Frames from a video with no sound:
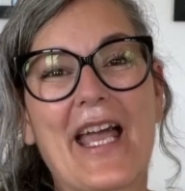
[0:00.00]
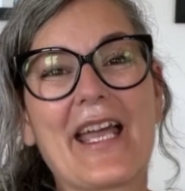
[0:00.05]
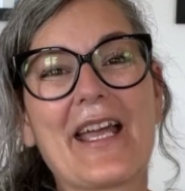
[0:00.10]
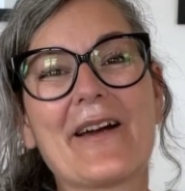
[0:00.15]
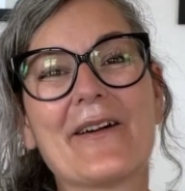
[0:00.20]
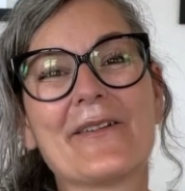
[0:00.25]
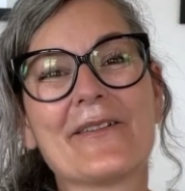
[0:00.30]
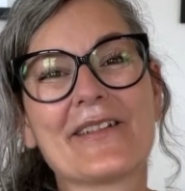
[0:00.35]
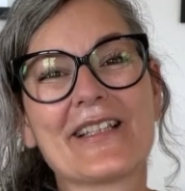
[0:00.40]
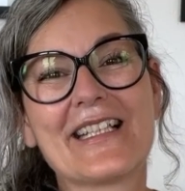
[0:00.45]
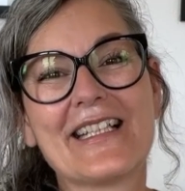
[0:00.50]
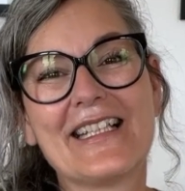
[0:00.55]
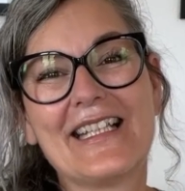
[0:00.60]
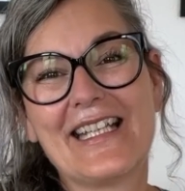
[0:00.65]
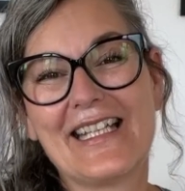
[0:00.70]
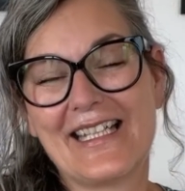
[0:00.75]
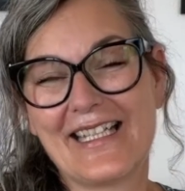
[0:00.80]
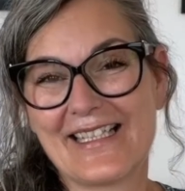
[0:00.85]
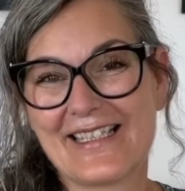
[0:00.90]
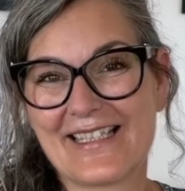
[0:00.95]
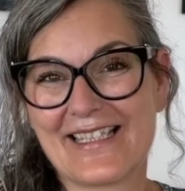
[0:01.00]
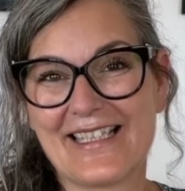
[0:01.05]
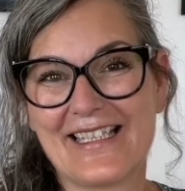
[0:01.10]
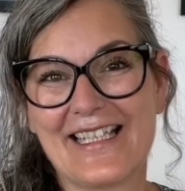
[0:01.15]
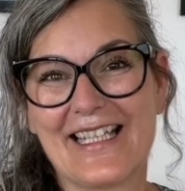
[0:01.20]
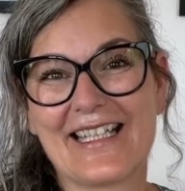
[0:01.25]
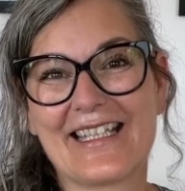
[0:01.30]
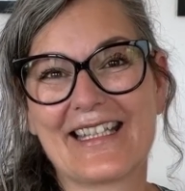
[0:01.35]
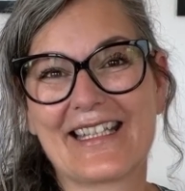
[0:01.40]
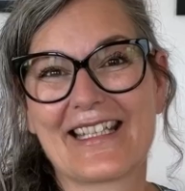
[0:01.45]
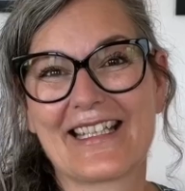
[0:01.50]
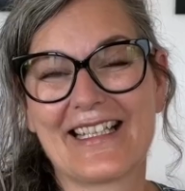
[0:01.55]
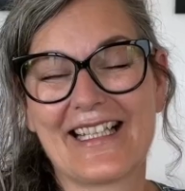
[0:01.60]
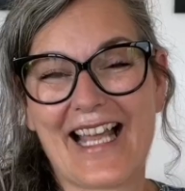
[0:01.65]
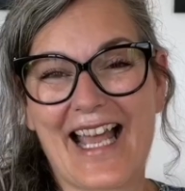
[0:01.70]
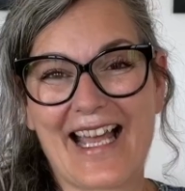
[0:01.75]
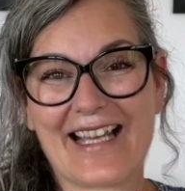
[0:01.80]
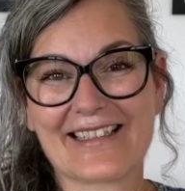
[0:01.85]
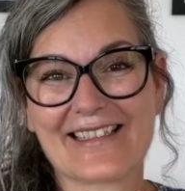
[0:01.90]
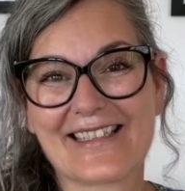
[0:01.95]
only needed to knit the
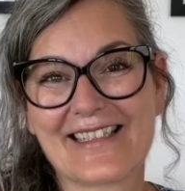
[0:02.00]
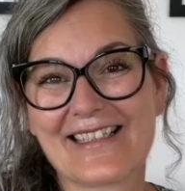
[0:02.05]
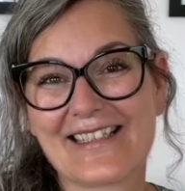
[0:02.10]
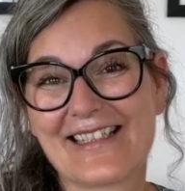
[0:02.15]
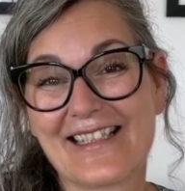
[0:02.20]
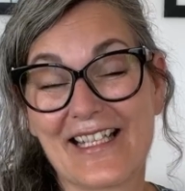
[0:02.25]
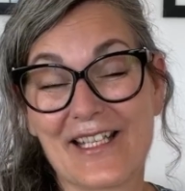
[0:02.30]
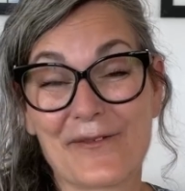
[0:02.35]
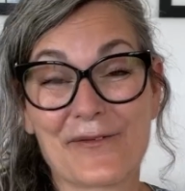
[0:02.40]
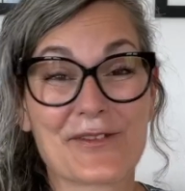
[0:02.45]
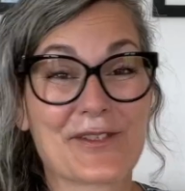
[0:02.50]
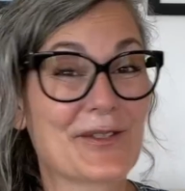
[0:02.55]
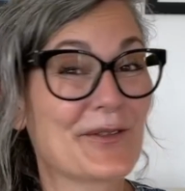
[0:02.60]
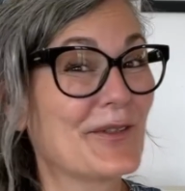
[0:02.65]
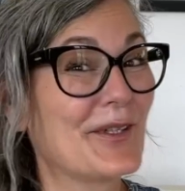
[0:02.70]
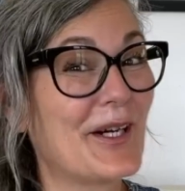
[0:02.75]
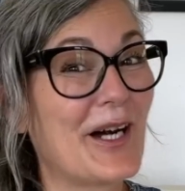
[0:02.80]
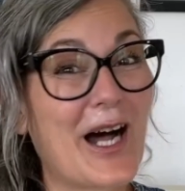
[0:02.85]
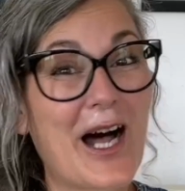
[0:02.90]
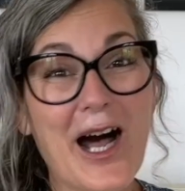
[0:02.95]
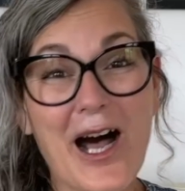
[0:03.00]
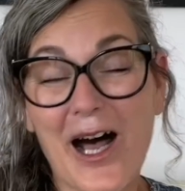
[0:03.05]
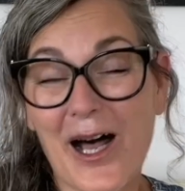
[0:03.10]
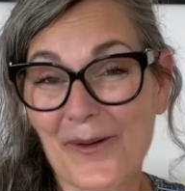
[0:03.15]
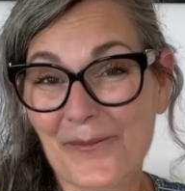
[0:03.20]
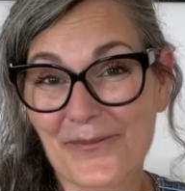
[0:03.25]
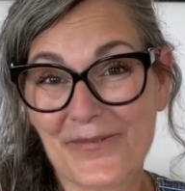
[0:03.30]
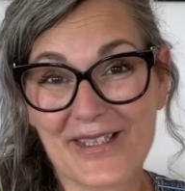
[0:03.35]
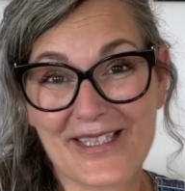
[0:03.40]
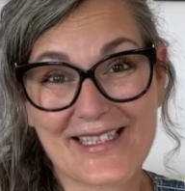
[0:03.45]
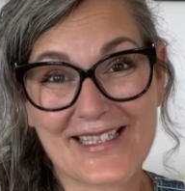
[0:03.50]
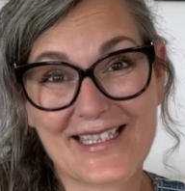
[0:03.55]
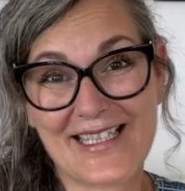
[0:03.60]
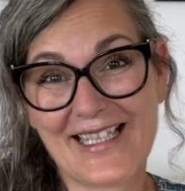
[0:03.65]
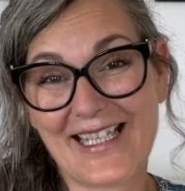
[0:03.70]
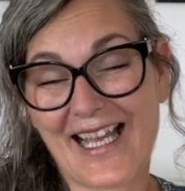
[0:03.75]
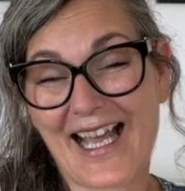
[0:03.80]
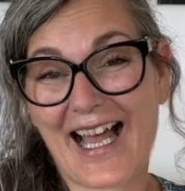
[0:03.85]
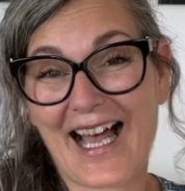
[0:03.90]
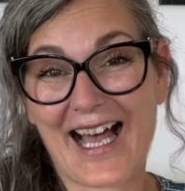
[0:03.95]
last sleeve. So
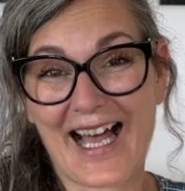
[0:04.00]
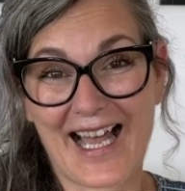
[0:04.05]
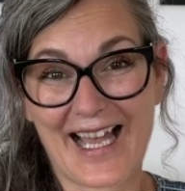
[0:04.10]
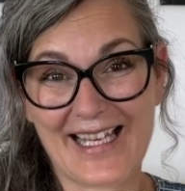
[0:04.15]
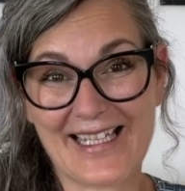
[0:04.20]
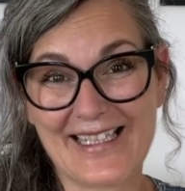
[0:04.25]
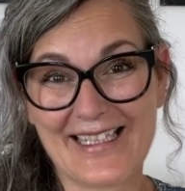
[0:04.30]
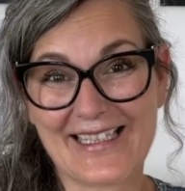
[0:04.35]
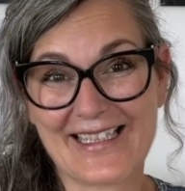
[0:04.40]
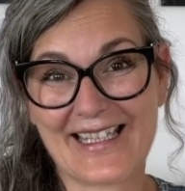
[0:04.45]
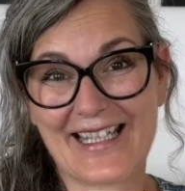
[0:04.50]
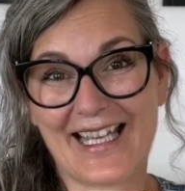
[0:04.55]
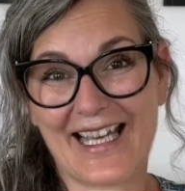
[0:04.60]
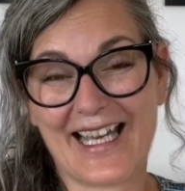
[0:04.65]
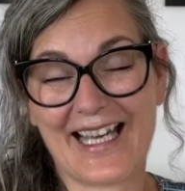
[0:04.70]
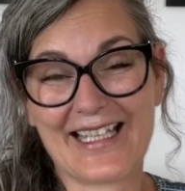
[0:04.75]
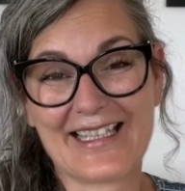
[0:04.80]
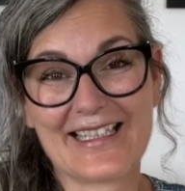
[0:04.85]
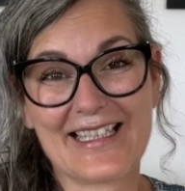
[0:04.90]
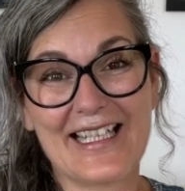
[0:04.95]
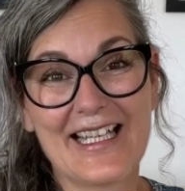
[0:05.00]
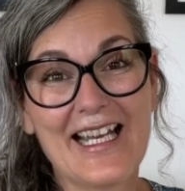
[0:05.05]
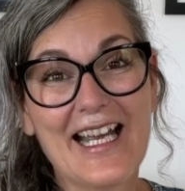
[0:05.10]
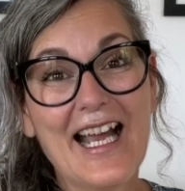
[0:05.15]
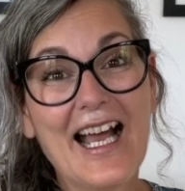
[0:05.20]
obviously I did that.